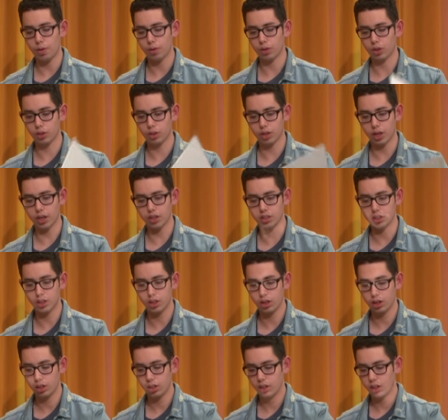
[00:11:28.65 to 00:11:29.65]
would look
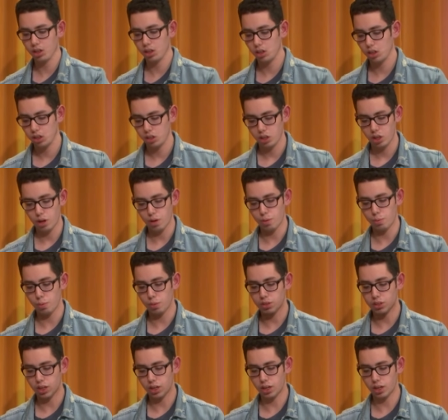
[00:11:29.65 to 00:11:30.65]
nicer. It would
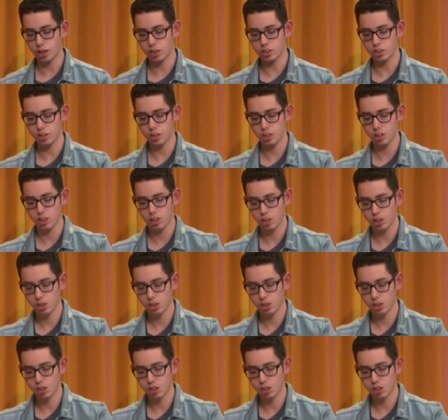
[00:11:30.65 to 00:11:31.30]
present nicely.